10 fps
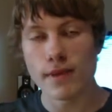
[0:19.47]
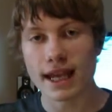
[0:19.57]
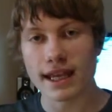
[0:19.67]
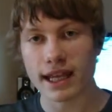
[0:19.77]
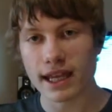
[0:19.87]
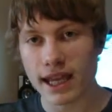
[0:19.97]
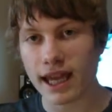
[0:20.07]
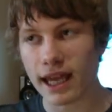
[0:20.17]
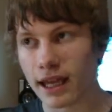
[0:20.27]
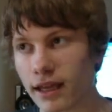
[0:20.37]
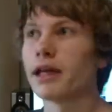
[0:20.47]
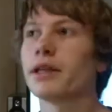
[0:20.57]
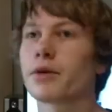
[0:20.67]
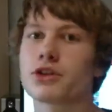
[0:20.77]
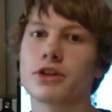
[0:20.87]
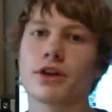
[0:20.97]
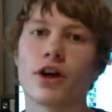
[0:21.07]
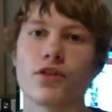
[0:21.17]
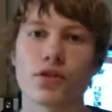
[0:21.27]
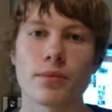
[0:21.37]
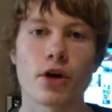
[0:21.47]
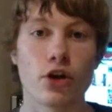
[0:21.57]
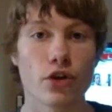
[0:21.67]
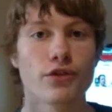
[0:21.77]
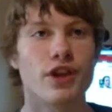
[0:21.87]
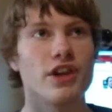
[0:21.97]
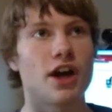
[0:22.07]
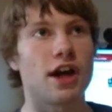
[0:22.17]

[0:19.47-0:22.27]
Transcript: million a year, and they wanted to offer him another